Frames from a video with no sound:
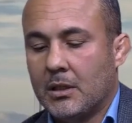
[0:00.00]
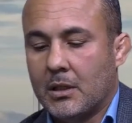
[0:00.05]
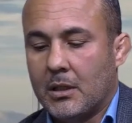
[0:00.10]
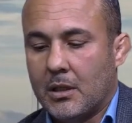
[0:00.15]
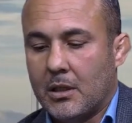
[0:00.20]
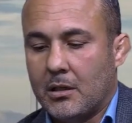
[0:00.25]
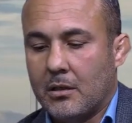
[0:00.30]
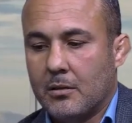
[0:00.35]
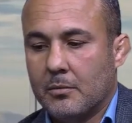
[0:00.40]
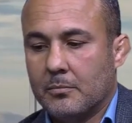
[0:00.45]

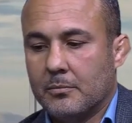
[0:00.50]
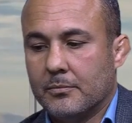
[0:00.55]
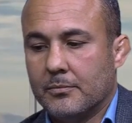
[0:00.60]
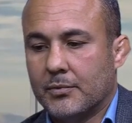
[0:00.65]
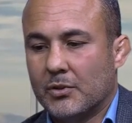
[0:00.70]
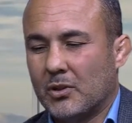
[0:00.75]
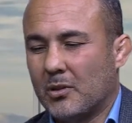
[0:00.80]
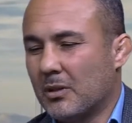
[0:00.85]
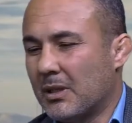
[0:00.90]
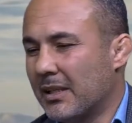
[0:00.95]
Um,
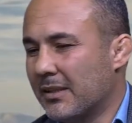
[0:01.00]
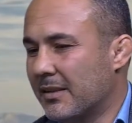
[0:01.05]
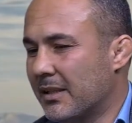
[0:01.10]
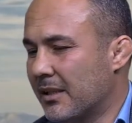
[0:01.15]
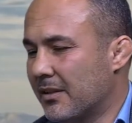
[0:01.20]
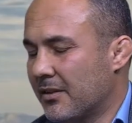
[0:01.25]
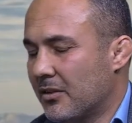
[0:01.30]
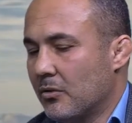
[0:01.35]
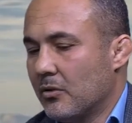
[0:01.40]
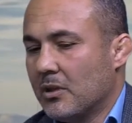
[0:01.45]
I
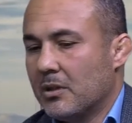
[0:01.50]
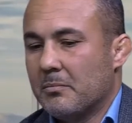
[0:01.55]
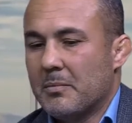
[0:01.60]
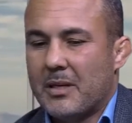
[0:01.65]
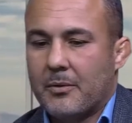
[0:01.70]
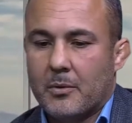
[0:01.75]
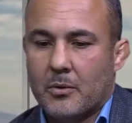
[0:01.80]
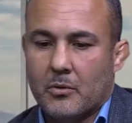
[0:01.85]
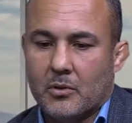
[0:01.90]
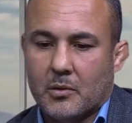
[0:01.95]
think the only,
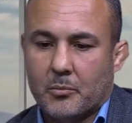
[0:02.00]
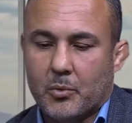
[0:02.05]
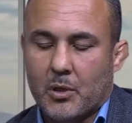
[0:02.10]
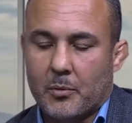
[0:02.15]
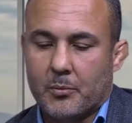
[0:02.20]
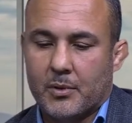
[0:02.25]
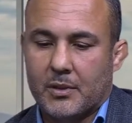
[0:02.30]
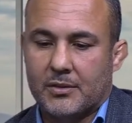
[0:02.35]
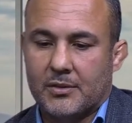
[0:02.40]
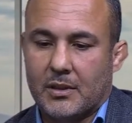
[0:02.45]
maybe the only
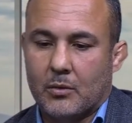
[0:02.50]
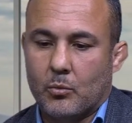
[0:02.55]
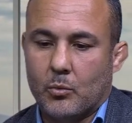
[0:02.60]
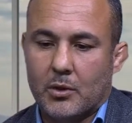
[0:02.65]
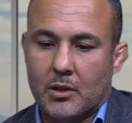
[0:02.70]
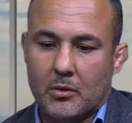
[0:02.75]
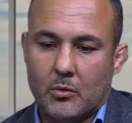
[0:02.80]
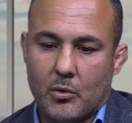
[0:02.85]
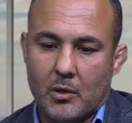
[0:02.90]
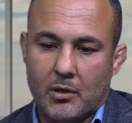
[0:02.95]
properties that
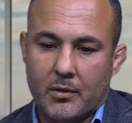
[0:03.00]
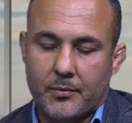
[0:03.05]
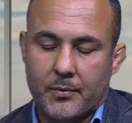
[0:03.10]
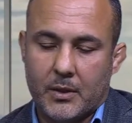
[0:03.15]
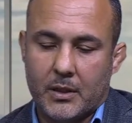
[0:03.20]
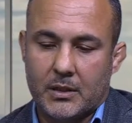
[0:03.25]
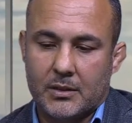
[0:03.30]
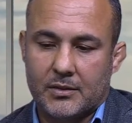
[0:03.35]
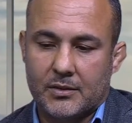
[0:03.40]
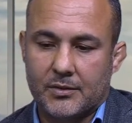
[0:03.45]
wouldn't
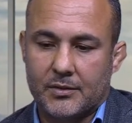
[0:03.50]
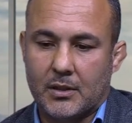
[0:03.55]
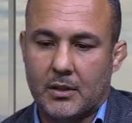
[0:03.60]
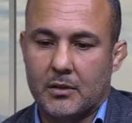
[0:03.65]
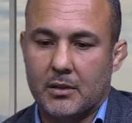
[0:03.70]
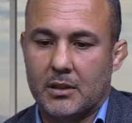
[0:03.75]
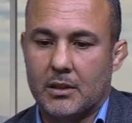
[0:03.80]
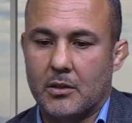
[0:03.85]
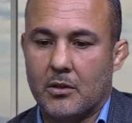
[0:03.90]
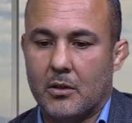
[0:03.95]
qualify
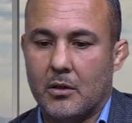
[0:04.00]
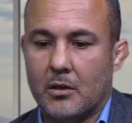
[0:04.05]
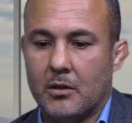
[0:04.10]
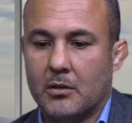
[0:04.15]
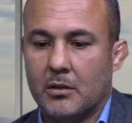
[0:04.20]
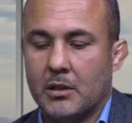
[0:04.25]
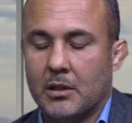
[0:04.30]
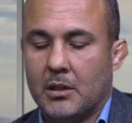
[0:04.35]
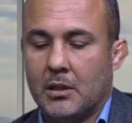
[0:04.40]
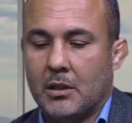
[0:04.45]
necessarily
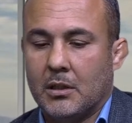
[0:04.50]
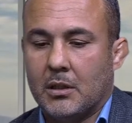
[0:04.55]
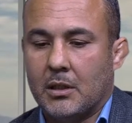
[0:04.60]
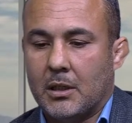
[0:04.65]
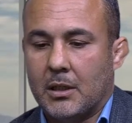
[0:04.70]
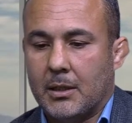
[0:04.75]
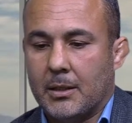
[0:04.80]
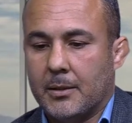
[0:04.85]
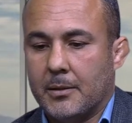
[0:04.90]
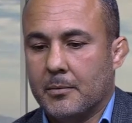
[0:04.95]
are
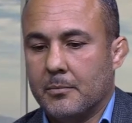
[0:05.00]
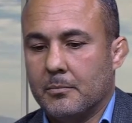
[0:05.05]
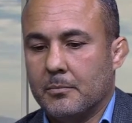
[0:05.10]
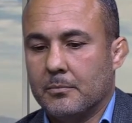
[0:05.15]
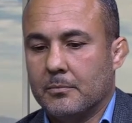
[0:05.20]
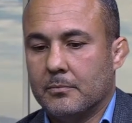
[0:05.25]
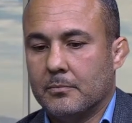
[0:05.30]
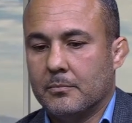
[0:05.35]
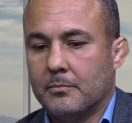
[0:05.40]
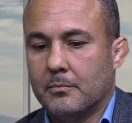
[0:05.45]

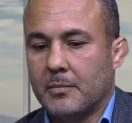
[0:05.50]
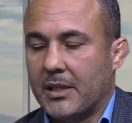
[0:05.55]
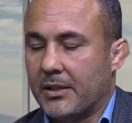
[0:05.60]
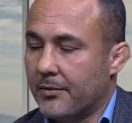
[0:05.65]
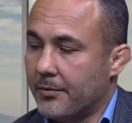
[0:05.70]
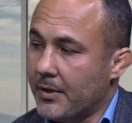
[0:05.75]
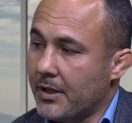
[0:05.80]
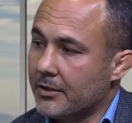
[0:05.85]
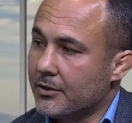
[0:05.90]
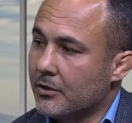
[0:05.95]
um,
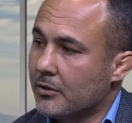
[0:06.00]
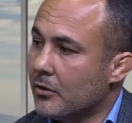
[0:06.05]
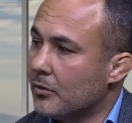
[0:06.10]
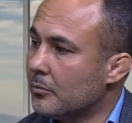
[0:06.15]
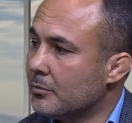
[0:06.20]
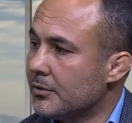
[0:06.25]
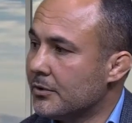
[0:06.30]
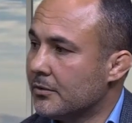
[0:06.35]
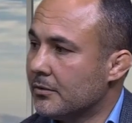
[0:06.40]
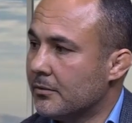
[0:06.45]
manufactured
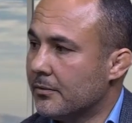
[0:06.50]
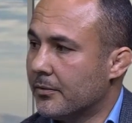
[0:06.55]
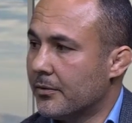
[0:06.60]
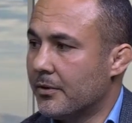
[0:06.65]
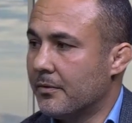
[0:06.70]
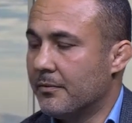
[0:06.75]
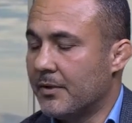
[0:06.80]
homes for mm-hmm.